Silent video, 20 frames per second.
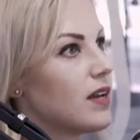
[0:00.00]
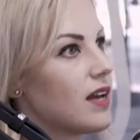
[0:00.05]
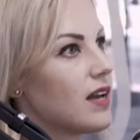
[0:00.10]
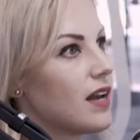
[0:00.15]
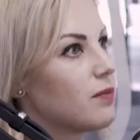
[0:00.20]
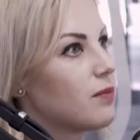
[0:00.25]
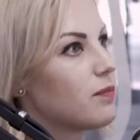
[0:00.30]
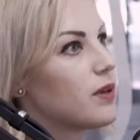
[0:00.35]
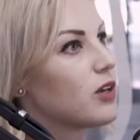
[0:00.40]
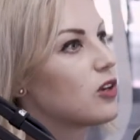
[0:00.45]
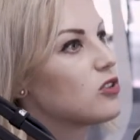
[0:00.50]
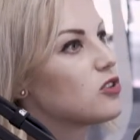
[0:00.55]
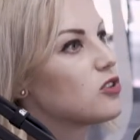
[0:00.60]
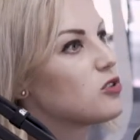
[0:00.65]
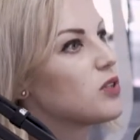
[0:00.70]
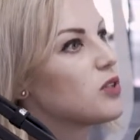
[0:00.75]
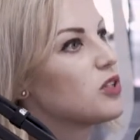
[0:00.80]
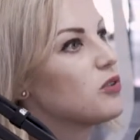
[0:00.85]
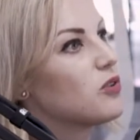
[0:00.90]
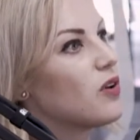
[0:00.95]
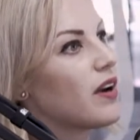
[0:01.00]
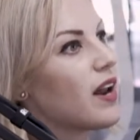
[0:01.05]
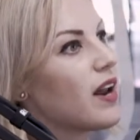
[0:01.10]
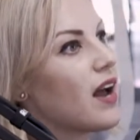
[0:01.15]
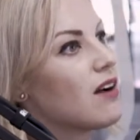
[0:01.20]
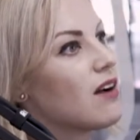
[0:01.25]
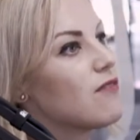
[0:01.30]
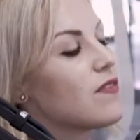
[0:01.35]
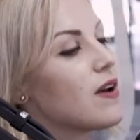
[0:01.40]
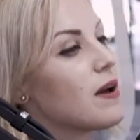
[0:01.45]
because we do not
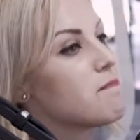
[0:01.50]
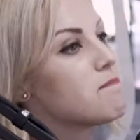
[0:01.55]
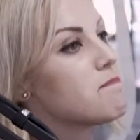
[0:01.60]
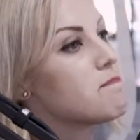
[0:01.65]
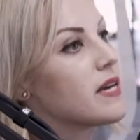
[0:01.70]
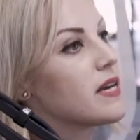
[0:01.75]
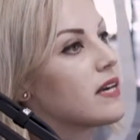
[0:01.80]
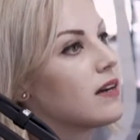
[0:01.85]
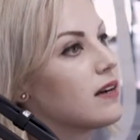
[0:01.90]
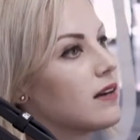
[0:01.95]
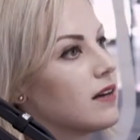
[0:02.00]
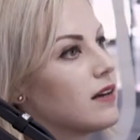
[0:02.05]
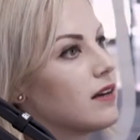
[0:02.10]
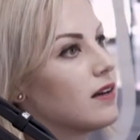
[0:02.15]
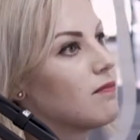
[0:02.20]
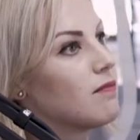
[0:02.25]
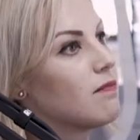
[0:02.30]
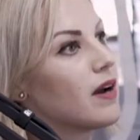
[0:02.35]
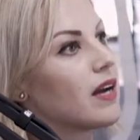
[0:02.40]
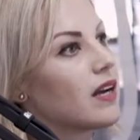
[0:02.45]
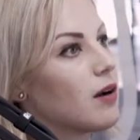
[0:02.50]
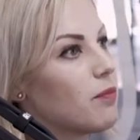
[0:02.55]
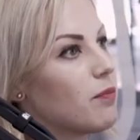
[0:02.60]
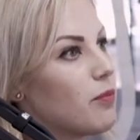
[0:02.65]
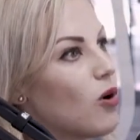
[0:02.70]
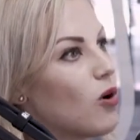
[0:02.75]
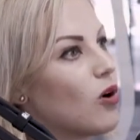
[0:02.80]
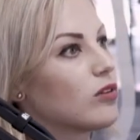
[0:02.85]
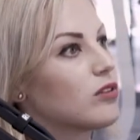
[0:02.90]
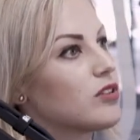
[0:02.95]
have a big makeup
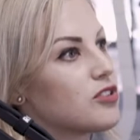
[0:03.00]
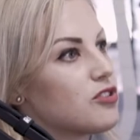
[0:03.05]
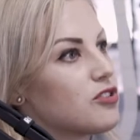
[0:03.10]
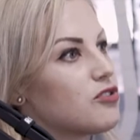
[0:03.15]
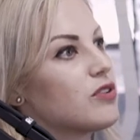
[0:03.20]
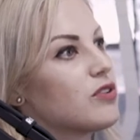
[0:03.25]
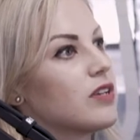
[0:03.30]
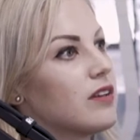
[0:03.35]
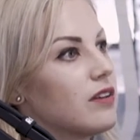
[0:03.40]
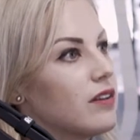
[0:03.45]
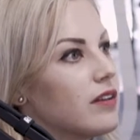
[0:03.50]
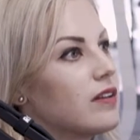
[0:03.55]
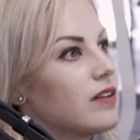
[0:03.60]
artistry